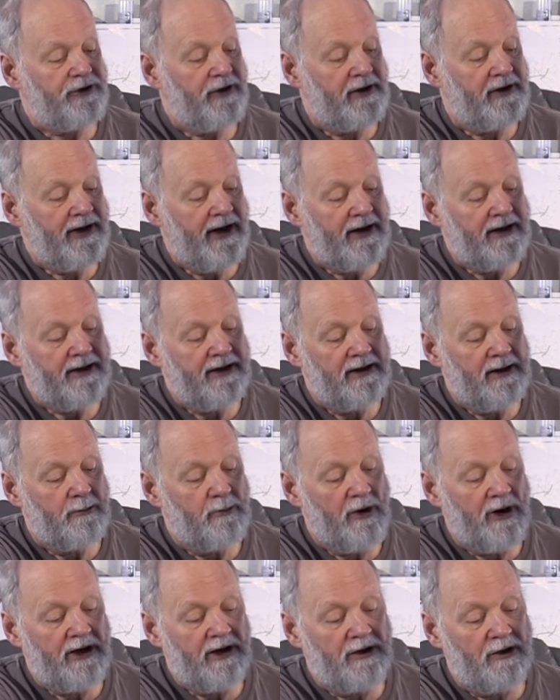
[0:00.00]
to the deck and
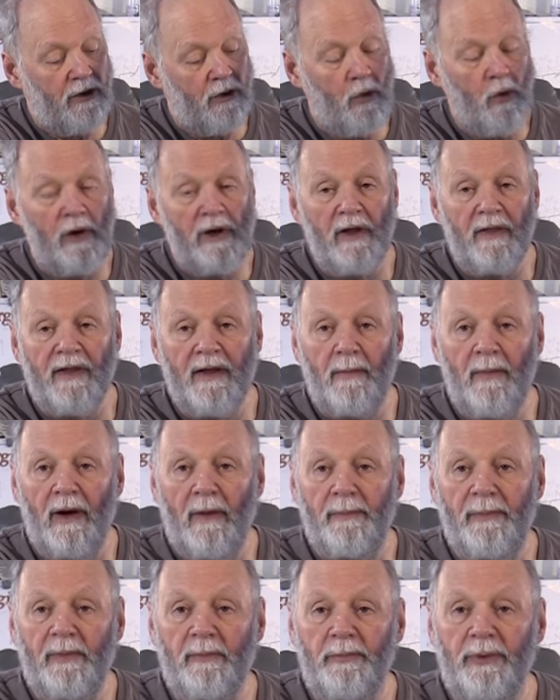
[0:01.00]
I'm ready to coil them
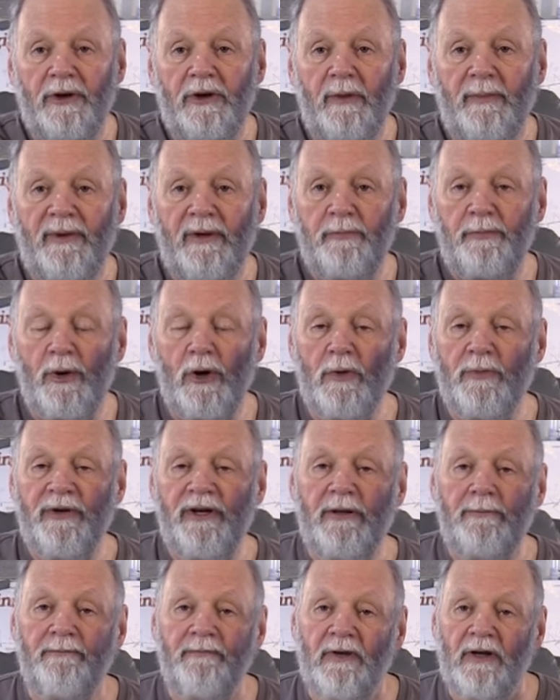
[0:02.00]
up and put them in
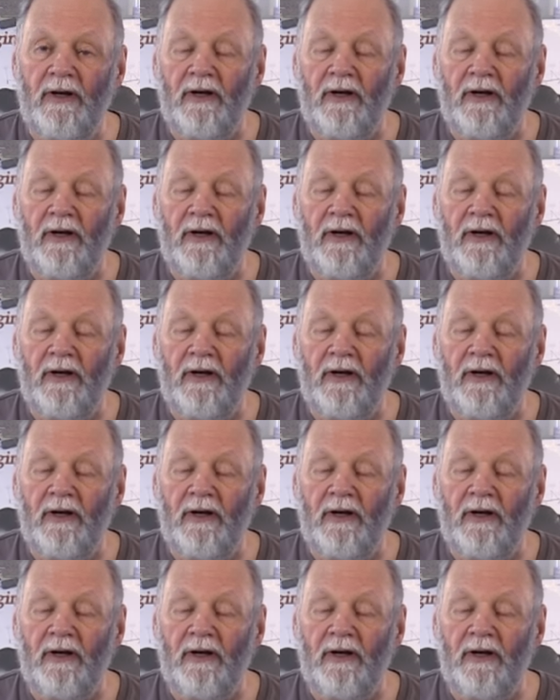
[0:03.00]
permanent.